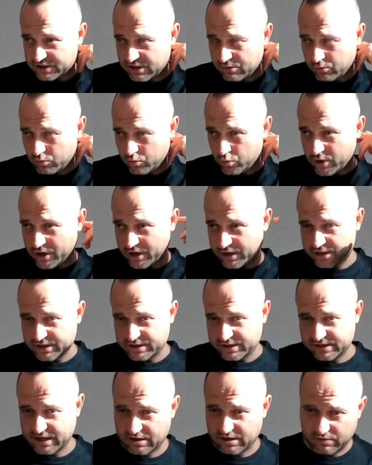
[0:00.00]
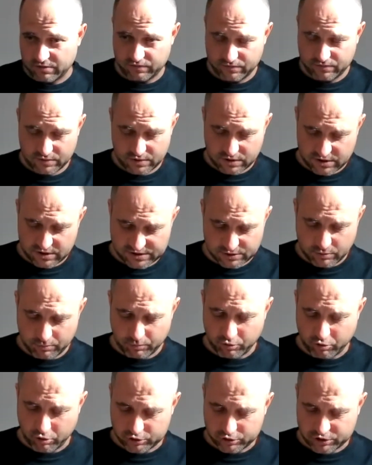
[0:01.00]
And one is kind of this
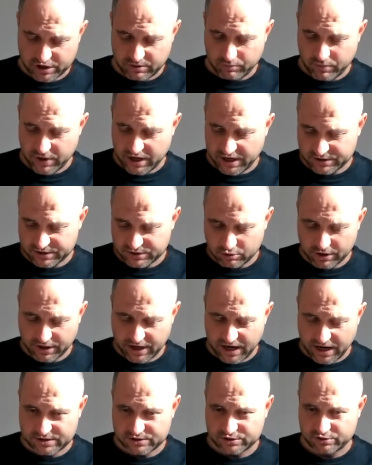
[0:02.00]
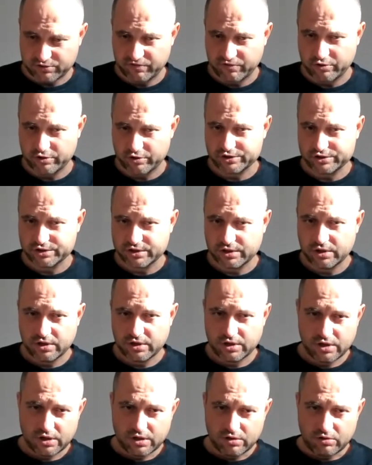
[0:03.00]
approach at Bain is called answer first,
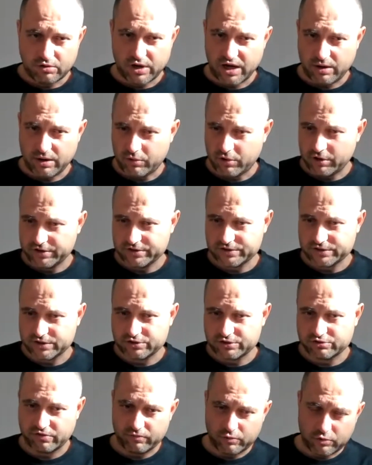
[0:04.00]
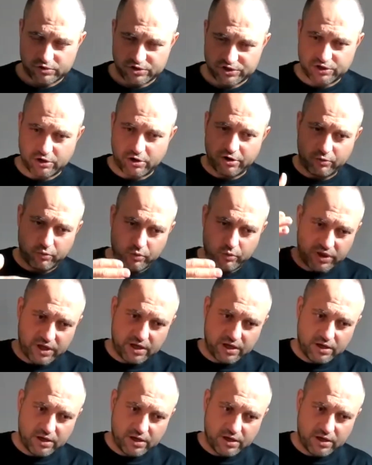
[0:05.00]
or hypothesis driven, or start with